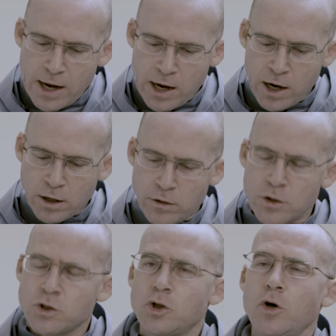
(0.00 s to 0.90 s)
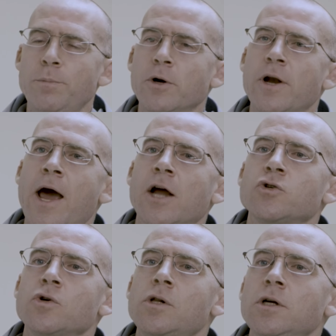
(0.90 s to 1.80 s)
And the
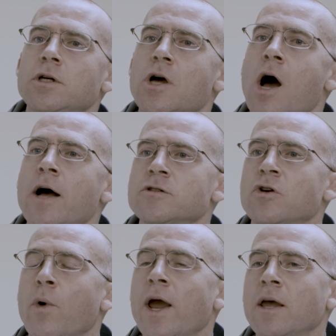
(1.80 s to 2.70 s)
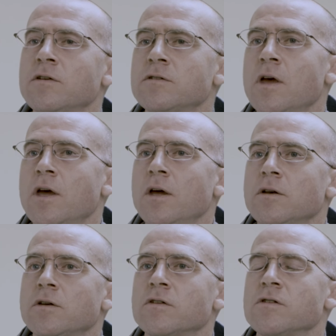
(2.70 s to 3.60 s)
supernatural, God's grace,
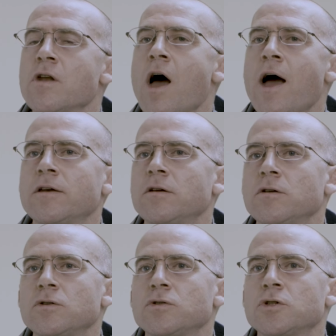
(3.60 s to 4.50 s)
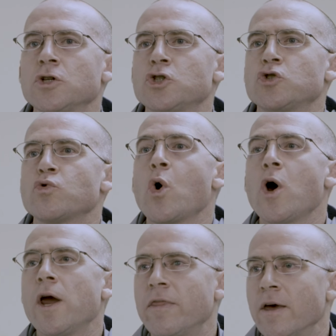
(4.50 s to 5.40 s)
does not
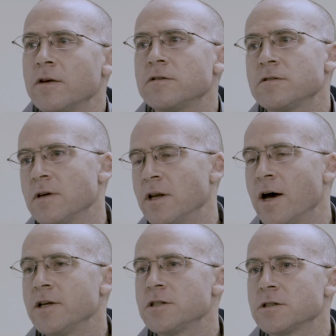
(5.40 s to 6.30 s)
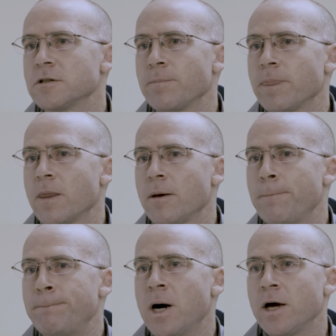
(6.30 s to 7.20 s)
destroy this in us,
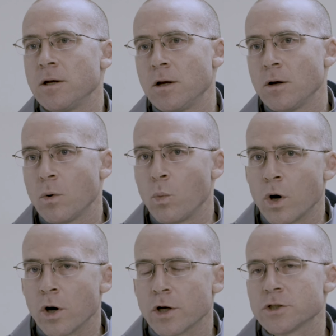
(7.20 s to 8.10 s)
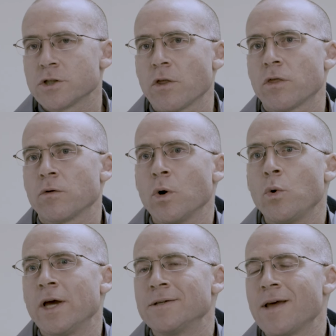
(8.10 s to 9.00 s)
but works
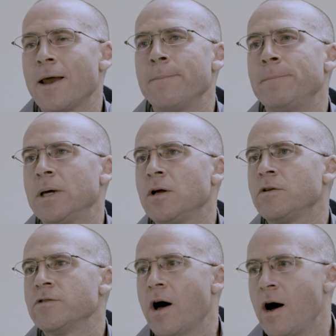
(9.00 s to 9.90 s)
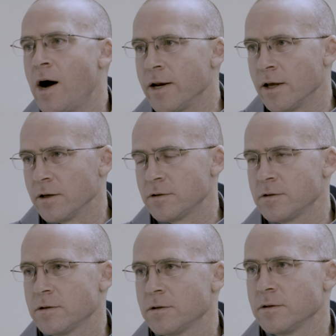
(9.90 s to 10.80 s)
through it and builds on it.